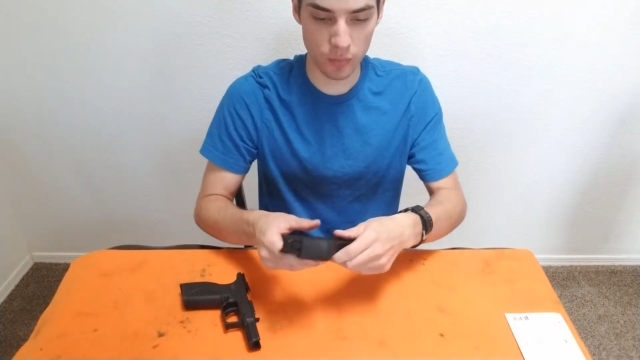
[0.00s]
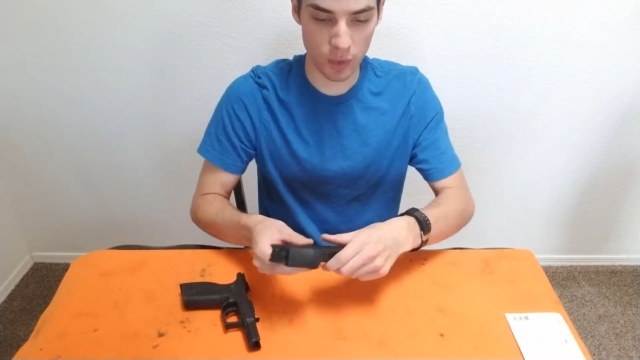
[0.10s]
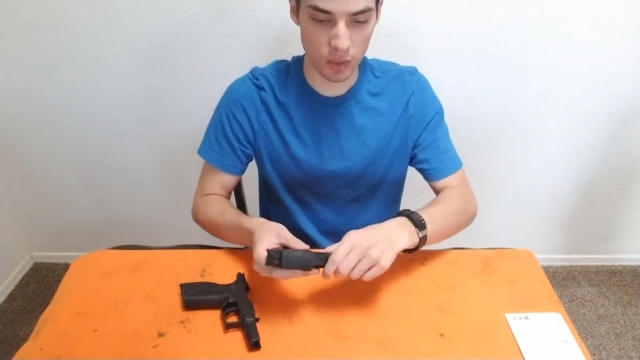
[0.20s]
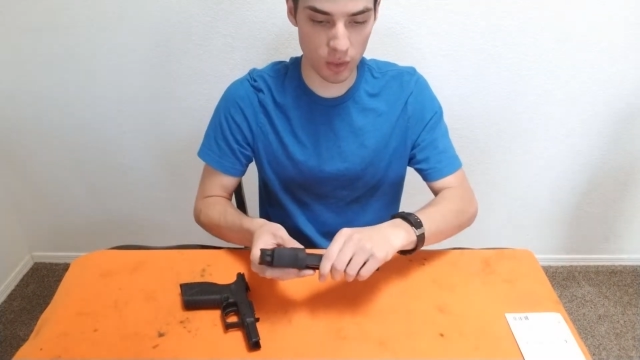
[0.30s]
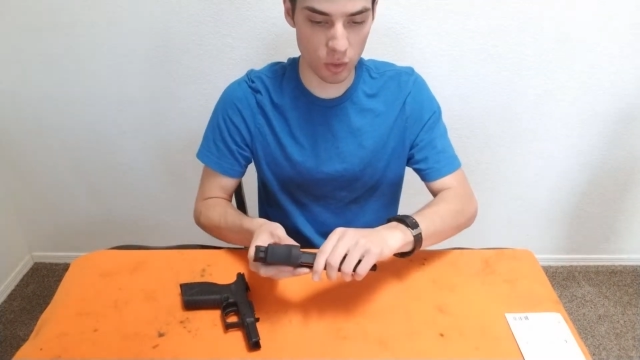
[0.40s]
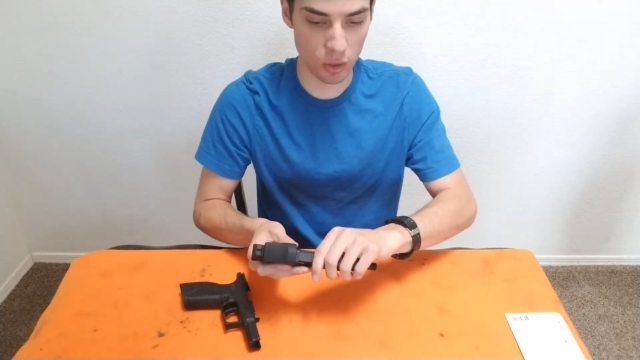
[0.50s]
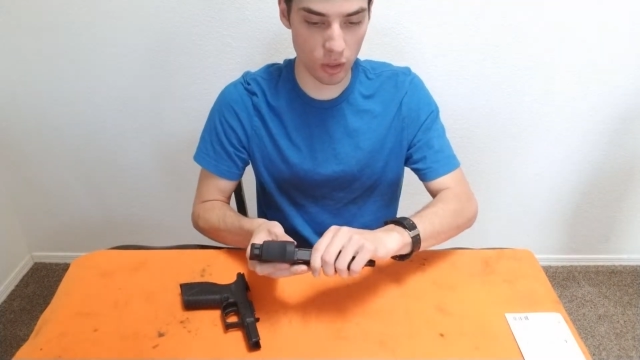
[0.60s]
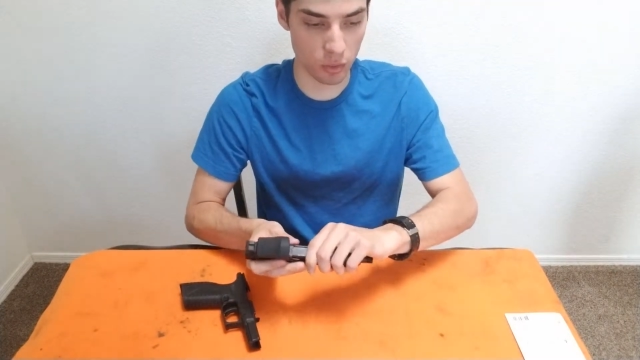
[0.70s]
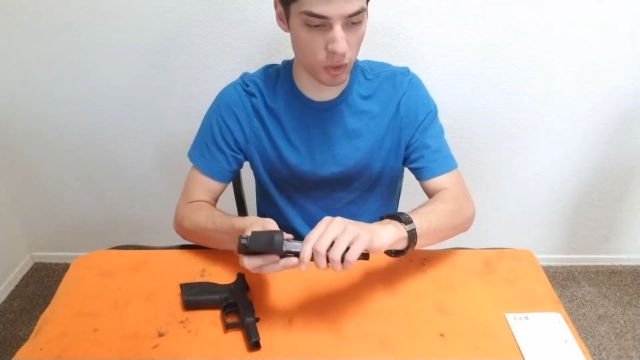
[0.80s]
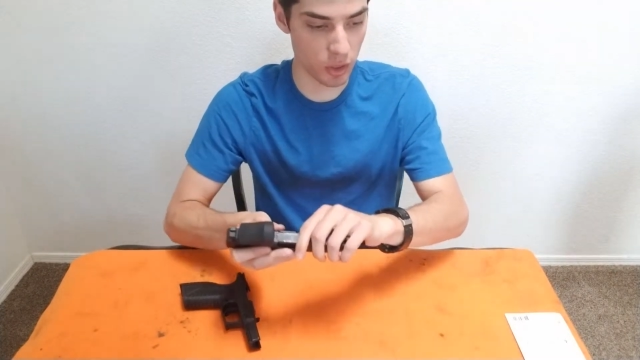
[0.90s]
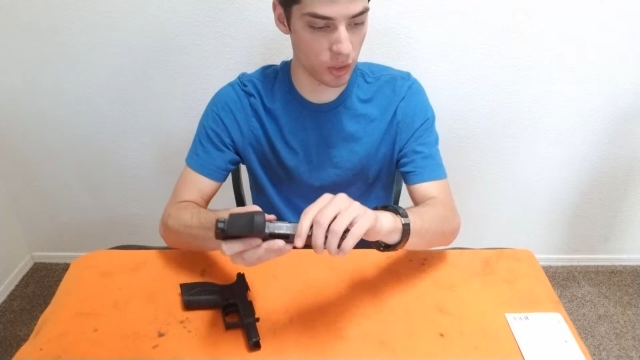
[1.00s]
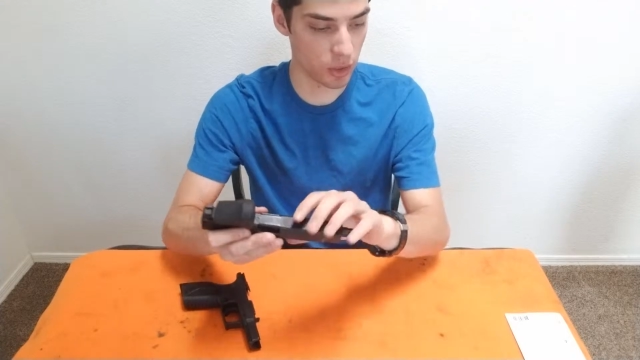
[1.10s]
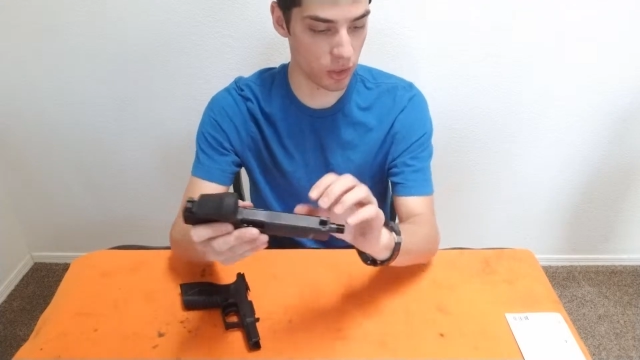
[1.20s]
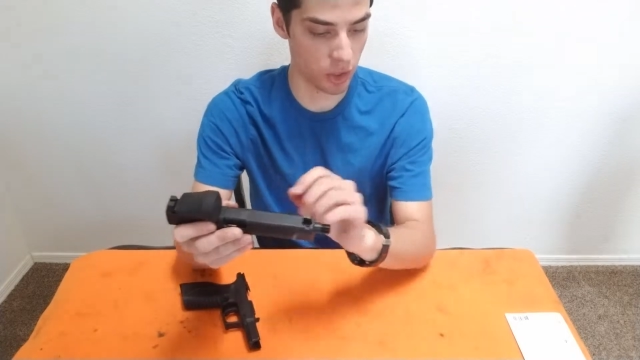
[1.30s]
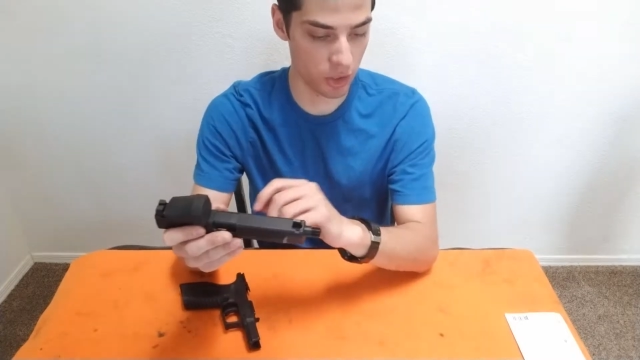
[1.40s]
They do a lot of really
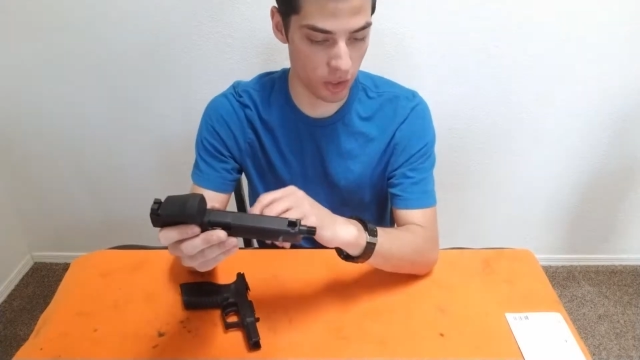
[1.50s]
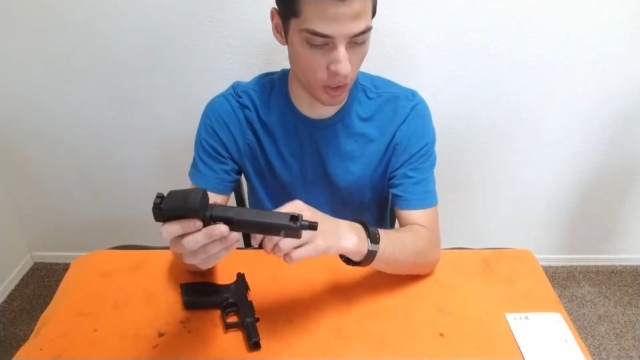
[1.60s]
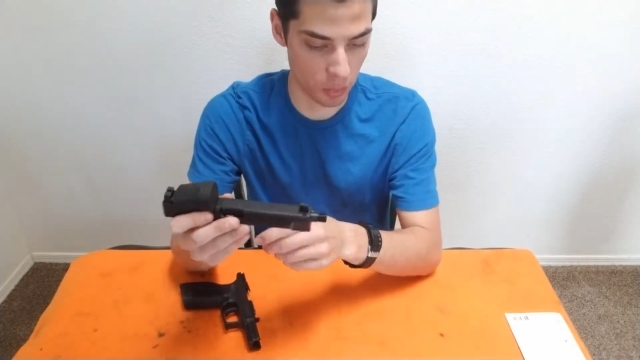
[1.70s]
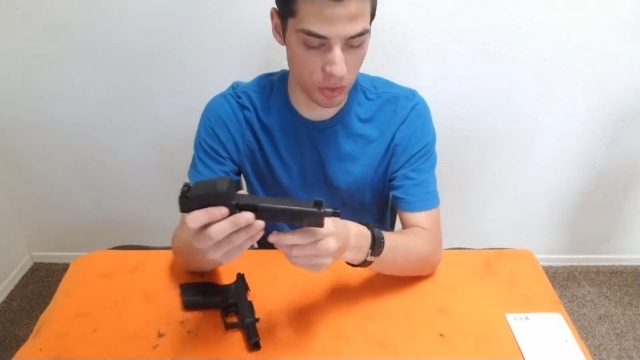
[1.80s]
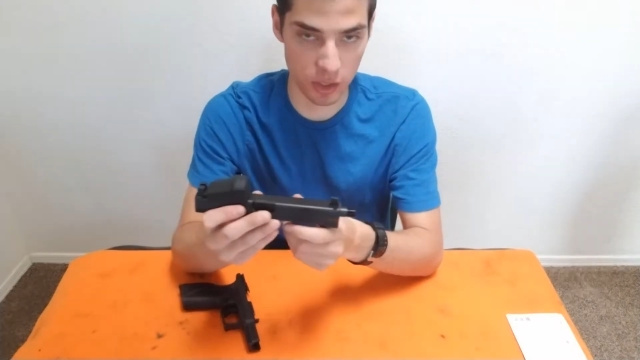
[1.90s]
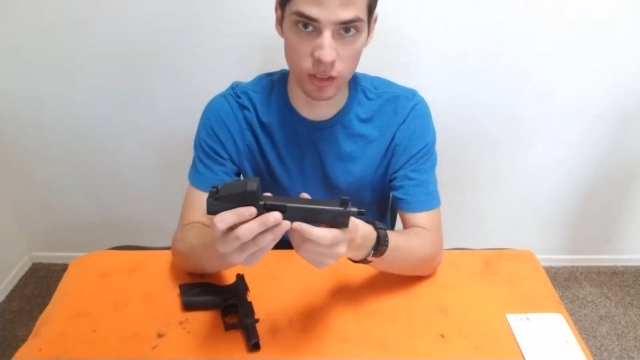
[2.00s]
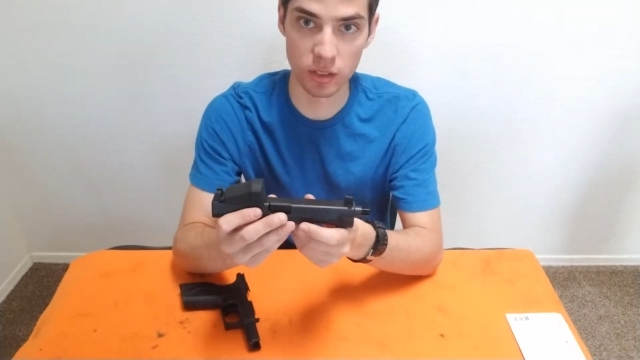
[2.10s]
good compensators.